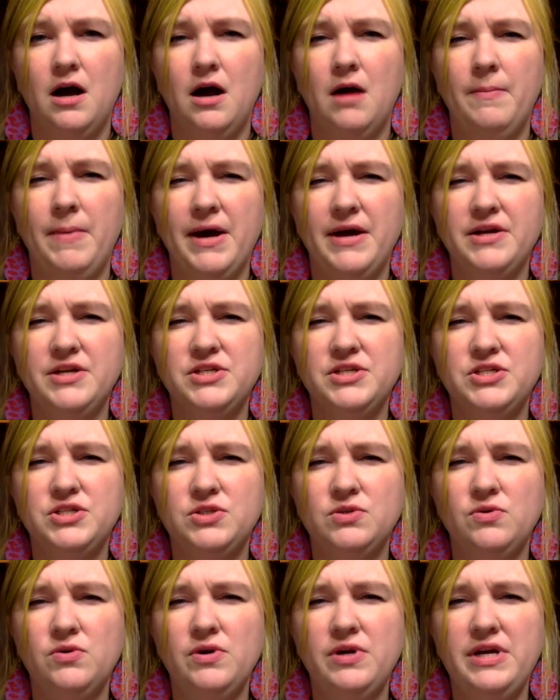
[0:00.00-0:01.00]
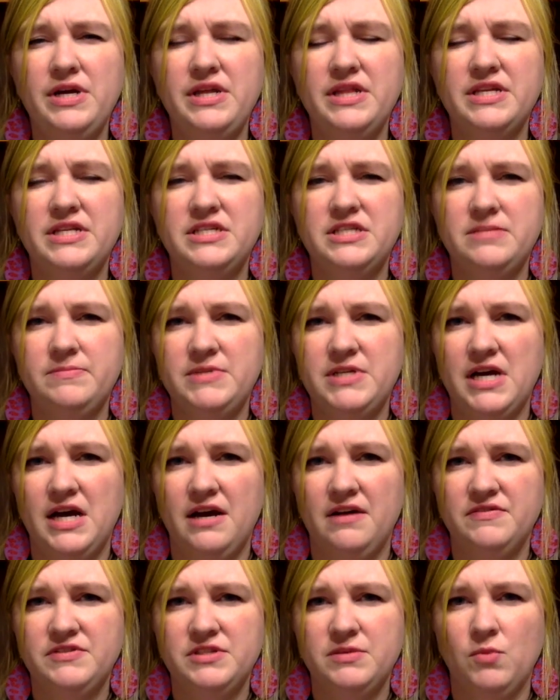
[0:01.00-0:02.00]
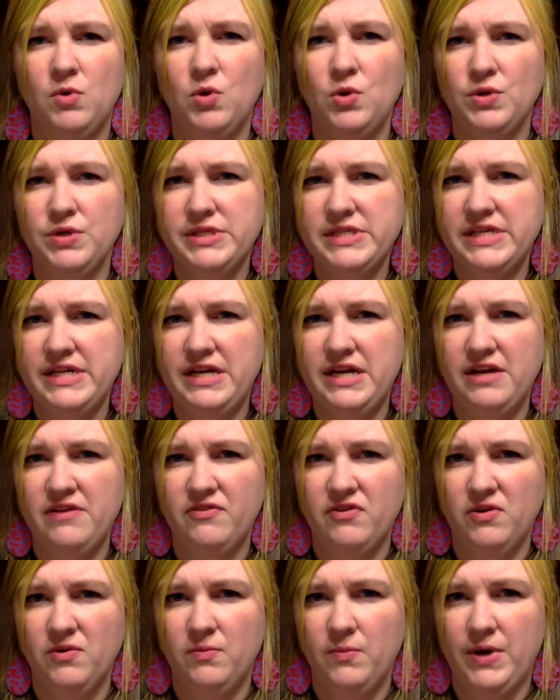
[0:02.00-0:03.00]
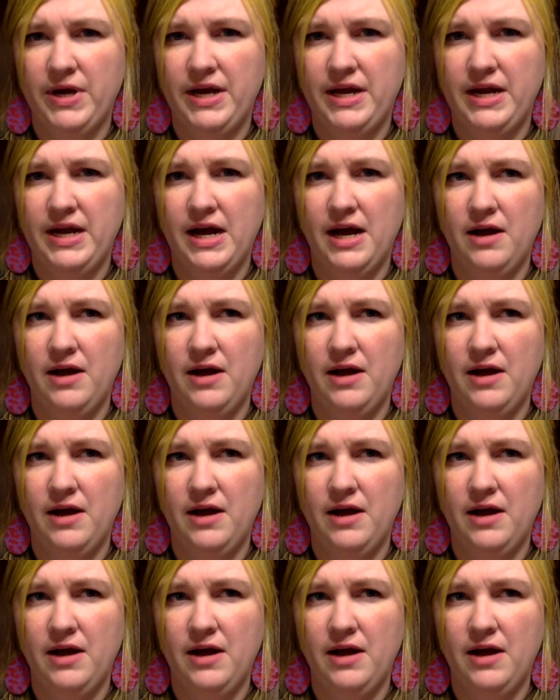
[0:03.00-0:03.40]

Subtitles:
about a story that seemed to have some holes in it from when